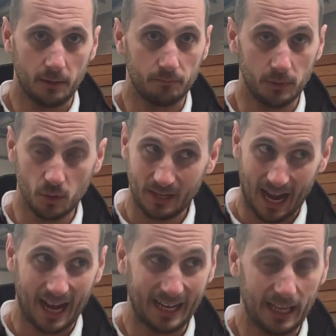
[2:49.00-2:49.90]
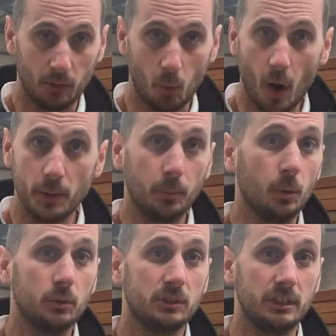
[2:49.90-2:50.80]
You can get the wide
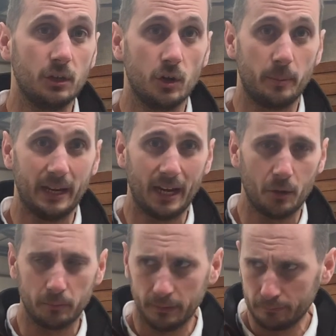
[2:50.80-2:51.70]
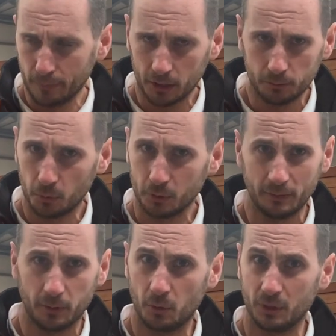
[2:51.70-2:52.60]
boards in European oak, much more
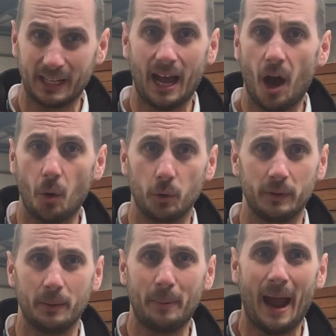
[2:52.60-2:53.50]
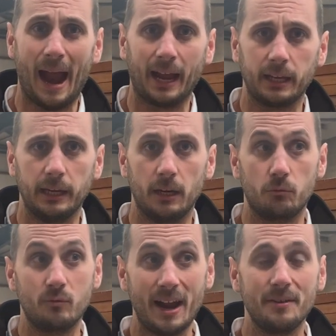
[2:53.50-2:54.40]
difficult to get hold of in a pack. In a
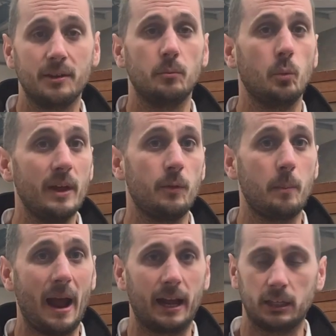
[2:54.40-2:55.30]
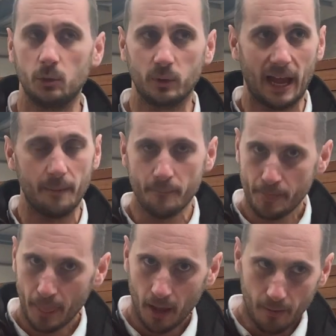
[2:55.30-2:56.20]
random width pack, you'll get
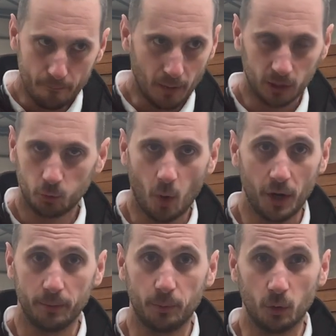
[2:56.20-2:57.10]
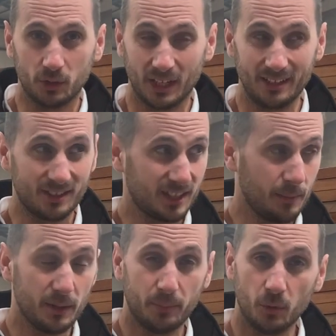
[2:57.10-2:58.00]
much wider boards, and some of
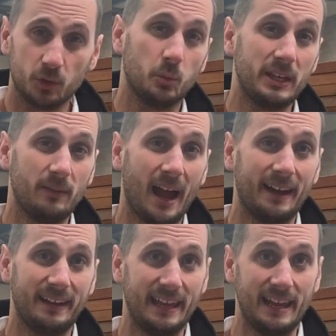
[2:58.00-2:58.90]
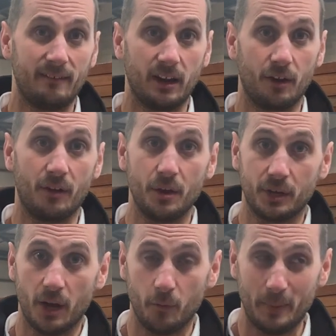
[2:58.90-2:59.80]
the boards we've had here in
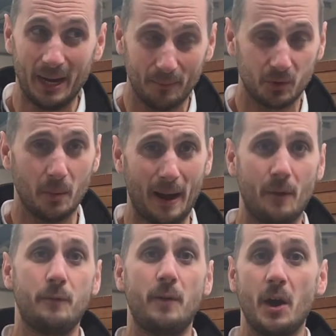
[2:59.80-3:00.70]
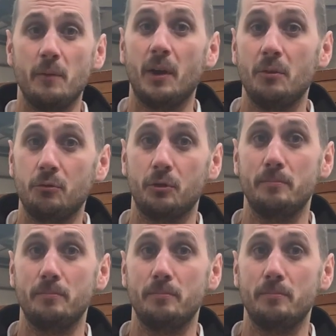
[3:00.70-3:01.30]
Iroko have been up to about 500